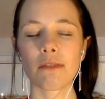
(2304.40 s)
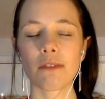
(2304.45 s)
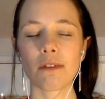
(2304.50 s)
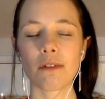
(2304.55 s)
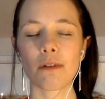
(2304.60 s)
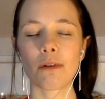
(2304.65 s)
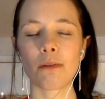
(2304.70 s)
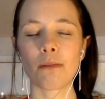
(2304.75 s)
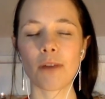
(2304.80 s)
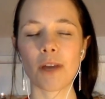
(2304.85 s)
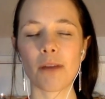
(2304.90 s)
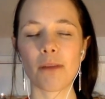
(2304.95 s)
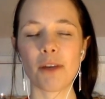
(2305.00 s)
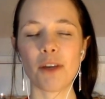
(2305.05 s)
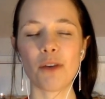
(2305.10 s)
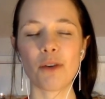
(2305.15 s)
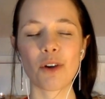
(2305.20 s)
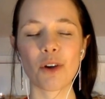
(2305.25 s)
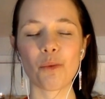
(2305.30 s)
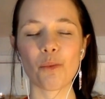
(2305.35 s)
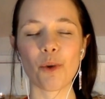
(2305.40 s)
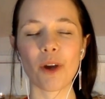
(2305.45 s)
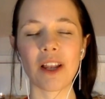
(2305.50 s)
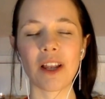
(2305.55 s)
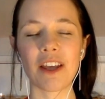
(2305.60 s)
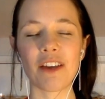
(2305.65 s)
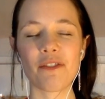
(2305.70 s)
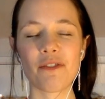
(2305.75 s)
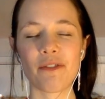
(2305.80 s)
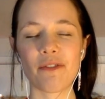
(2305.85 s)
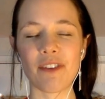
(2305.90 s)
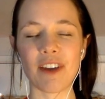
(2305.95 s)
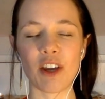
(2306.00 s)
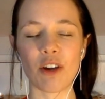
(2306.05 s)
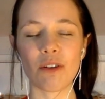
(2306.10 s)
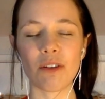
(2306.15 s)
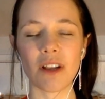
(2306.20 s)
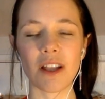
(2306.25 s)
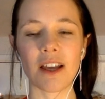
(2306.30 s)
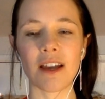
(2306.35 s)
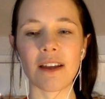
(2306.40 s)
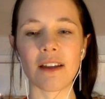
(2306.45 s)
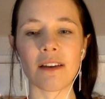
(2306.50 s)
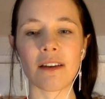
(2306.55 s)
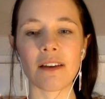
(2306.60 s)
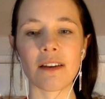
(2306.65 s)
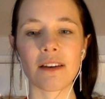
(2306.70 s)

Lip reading: Or maybe you can really feel in.